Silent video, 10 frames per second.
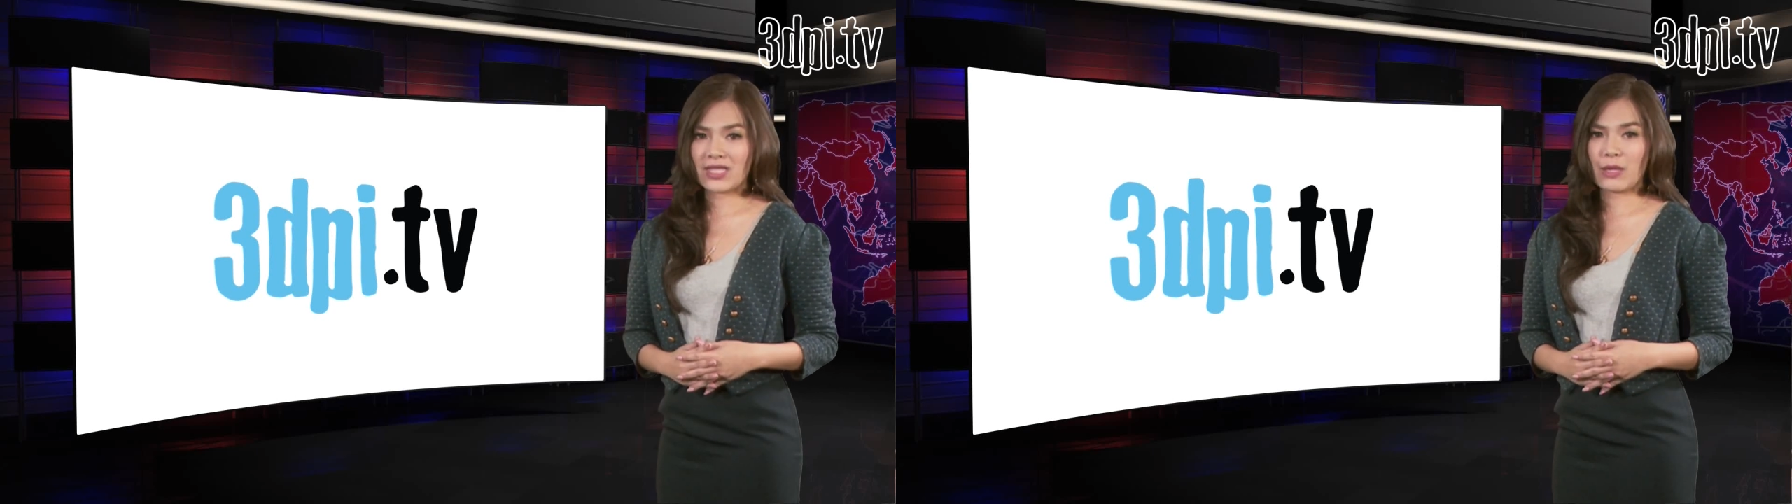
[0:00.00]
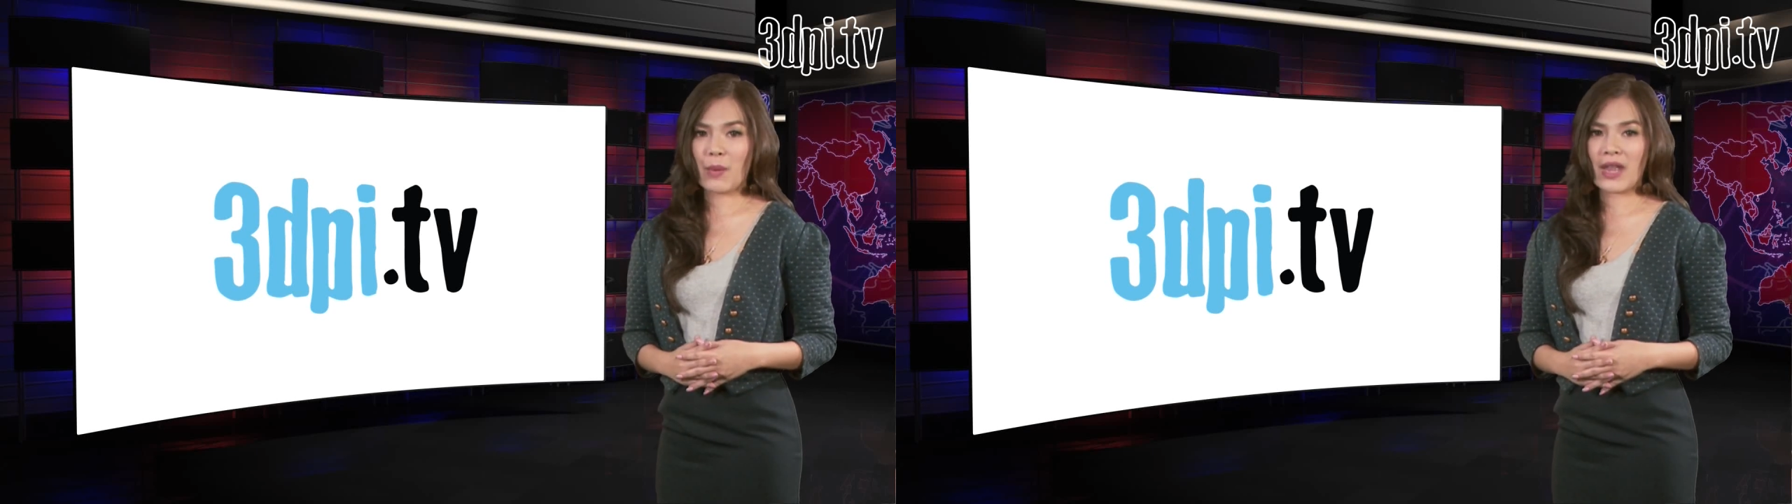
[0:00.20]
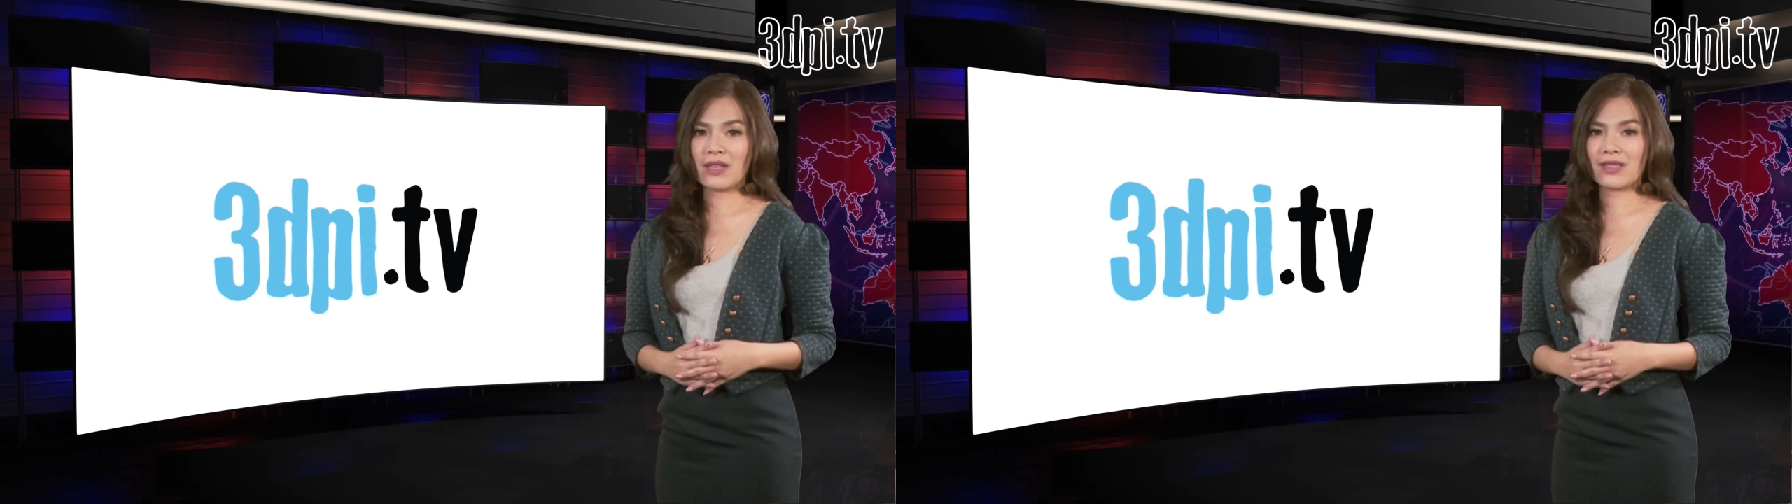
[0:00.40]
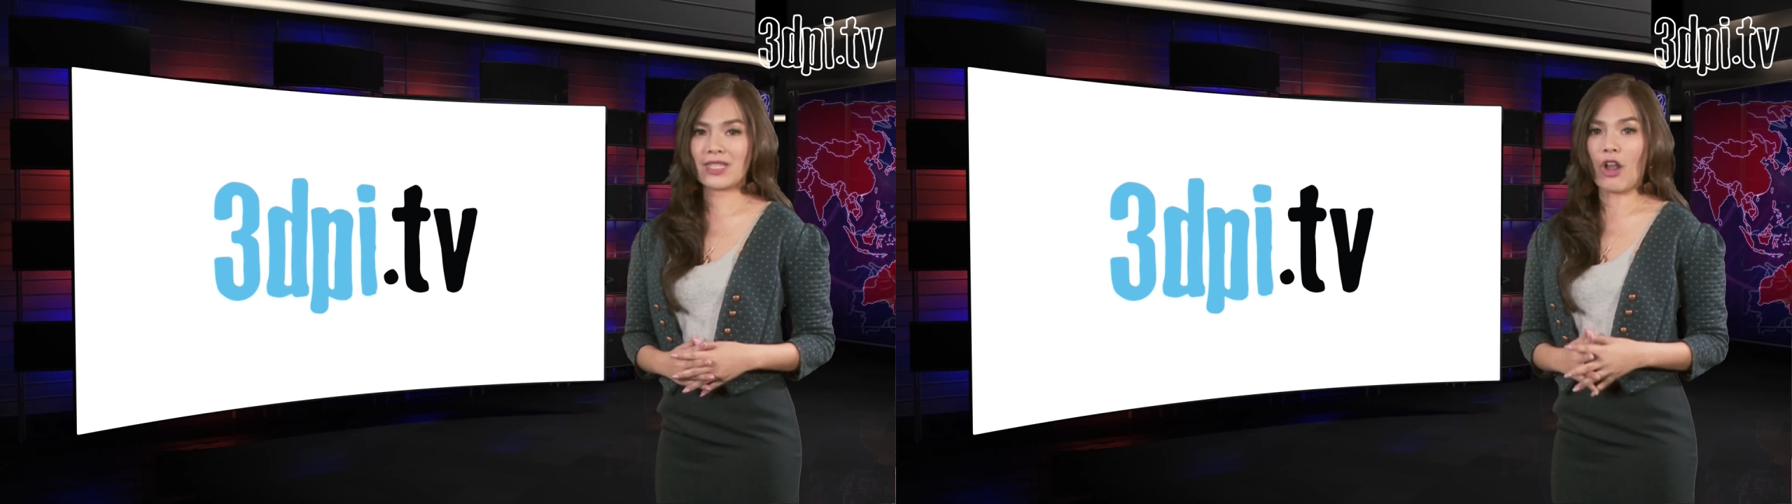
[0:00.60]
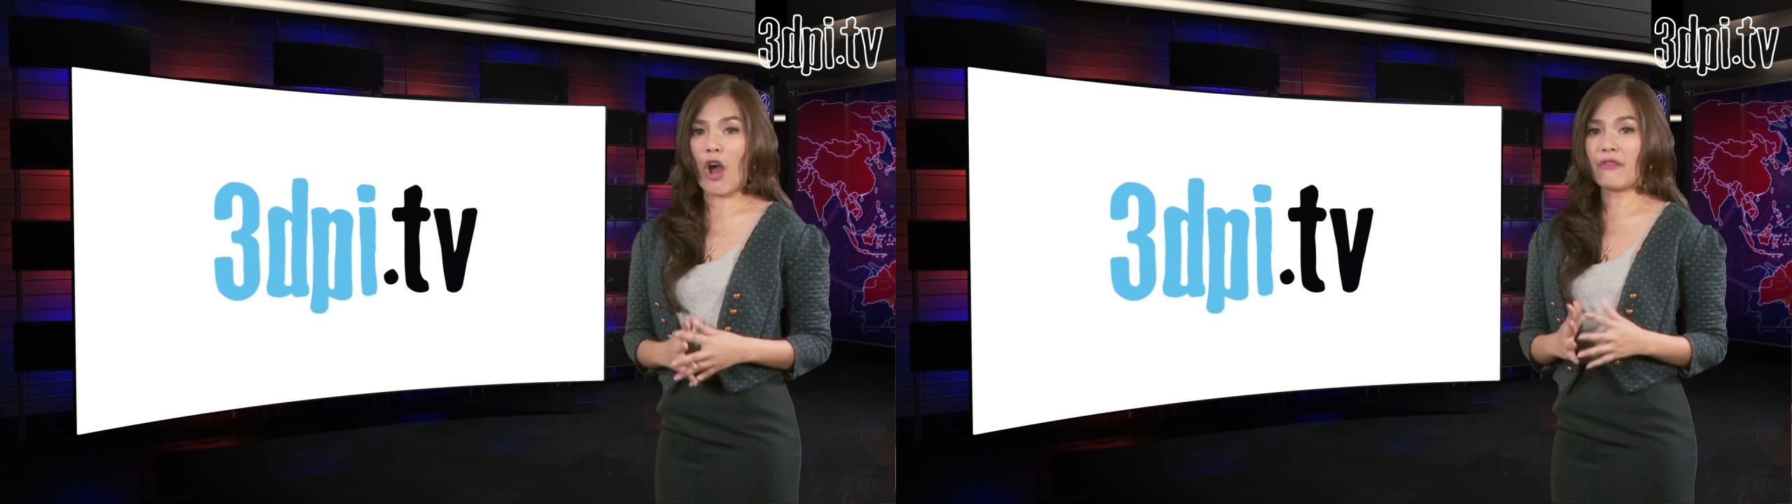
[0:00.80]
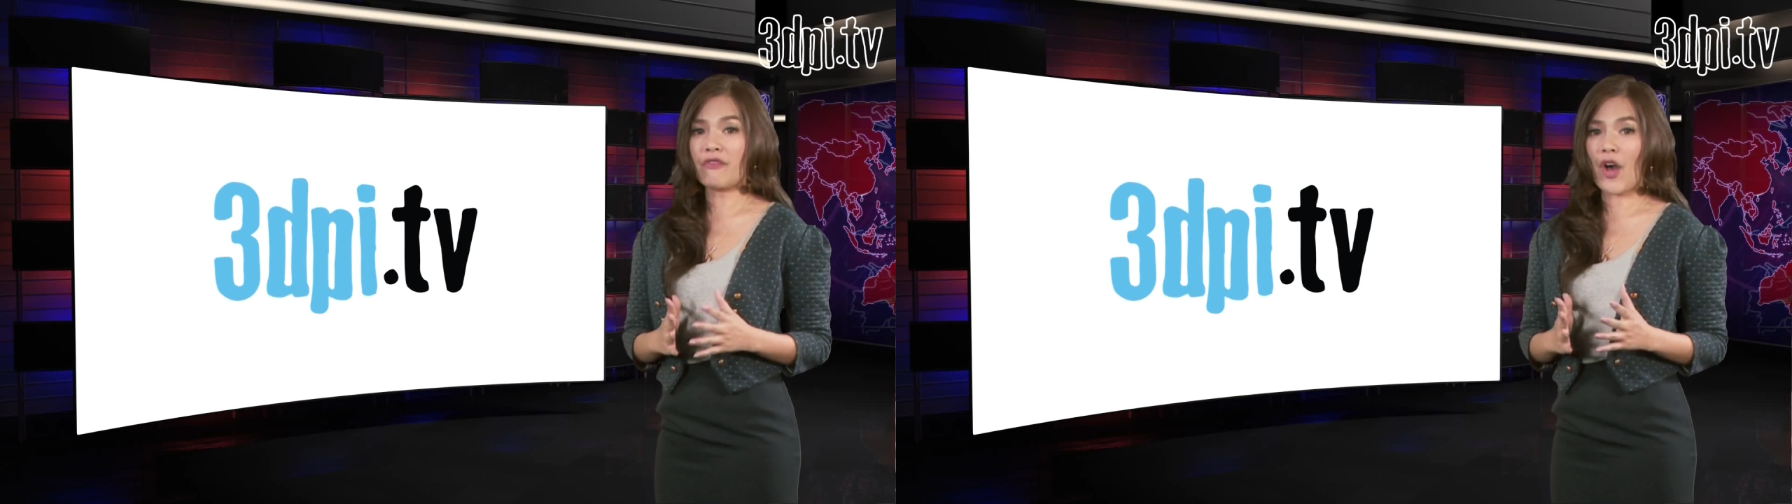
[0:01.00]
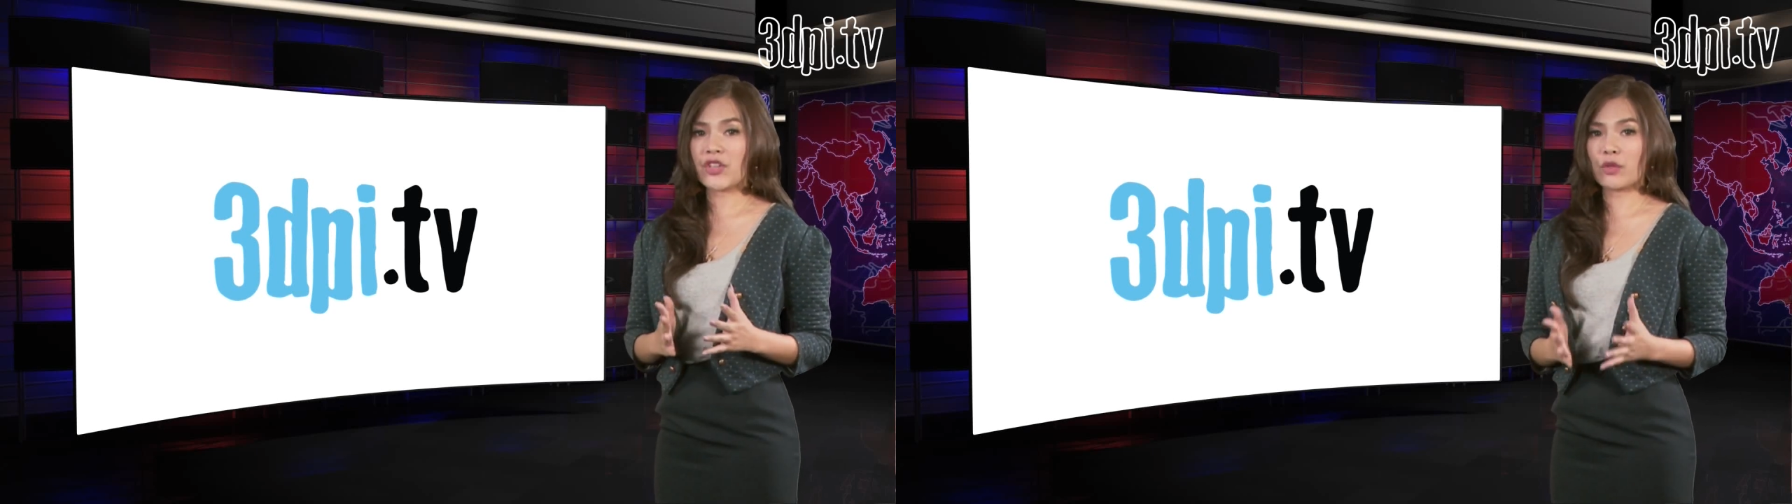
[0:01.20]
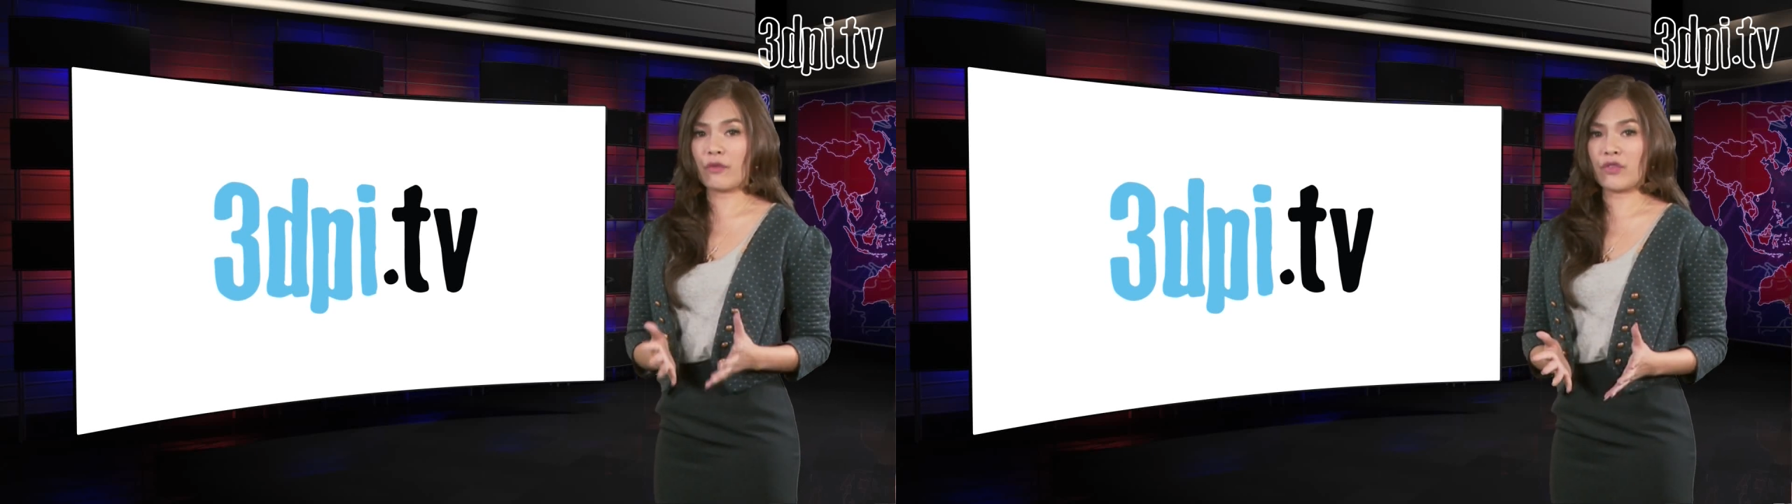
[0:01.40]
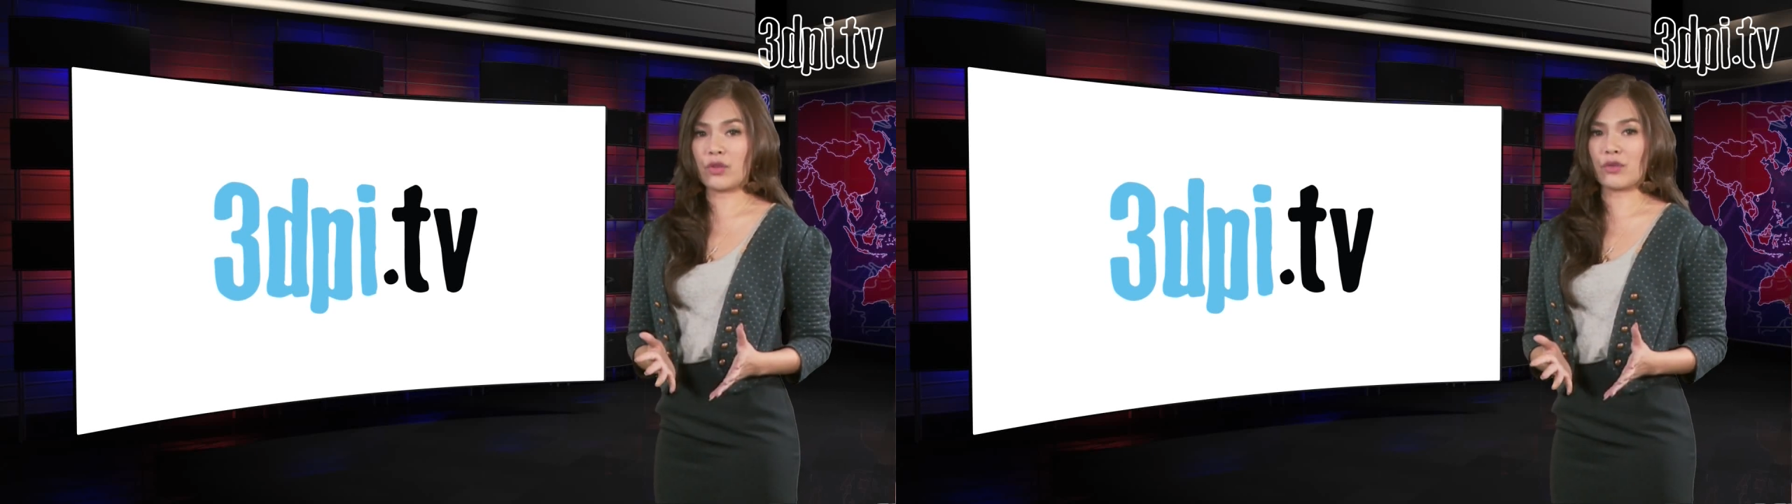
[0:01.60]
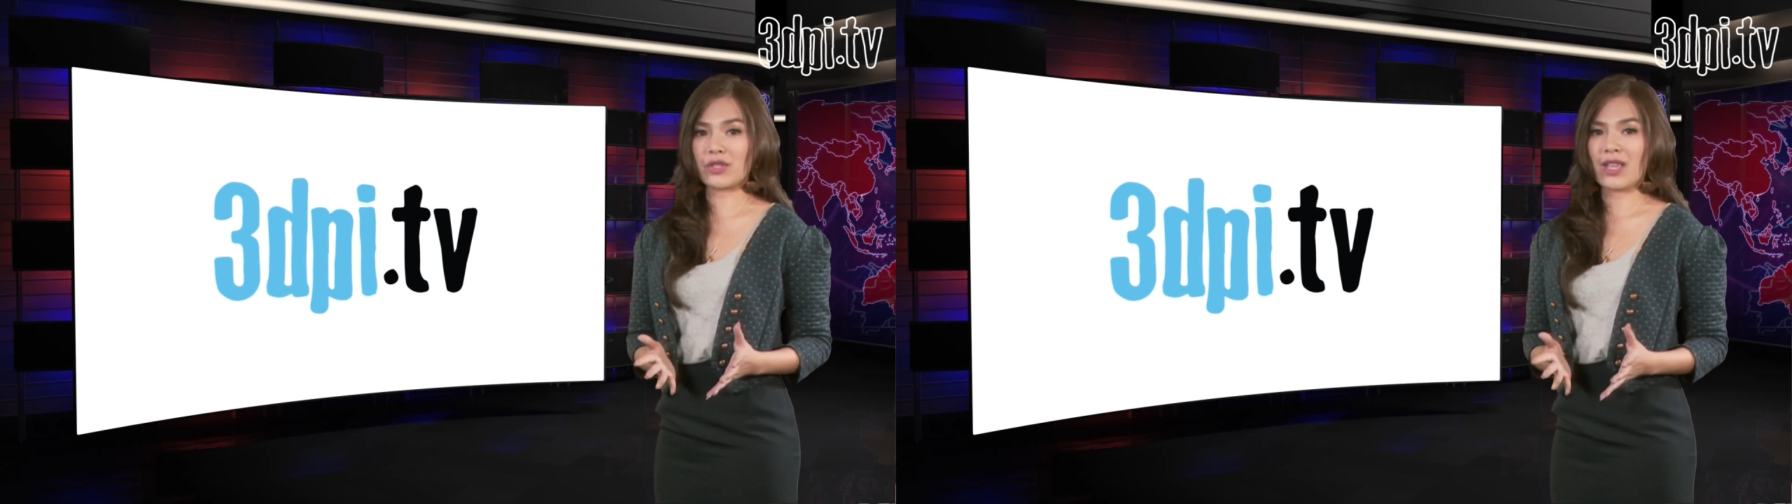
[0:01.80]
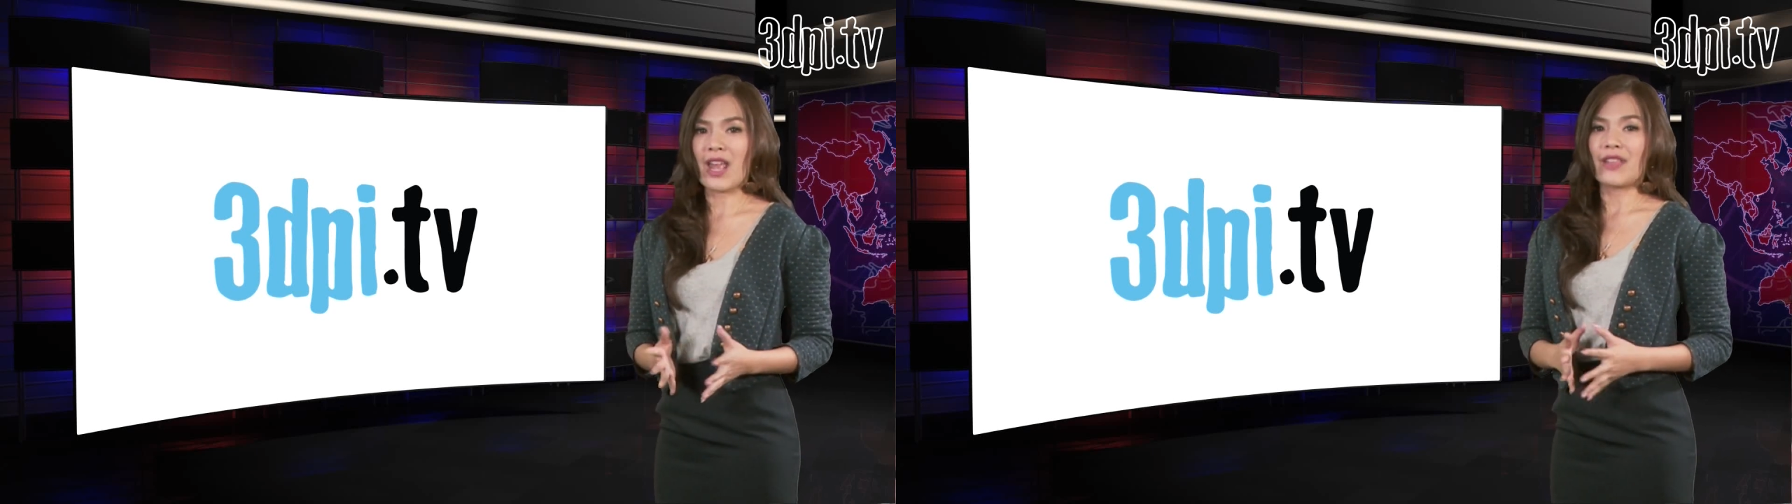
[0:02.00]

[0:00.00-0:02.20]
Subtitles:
dependency on fossil fuels,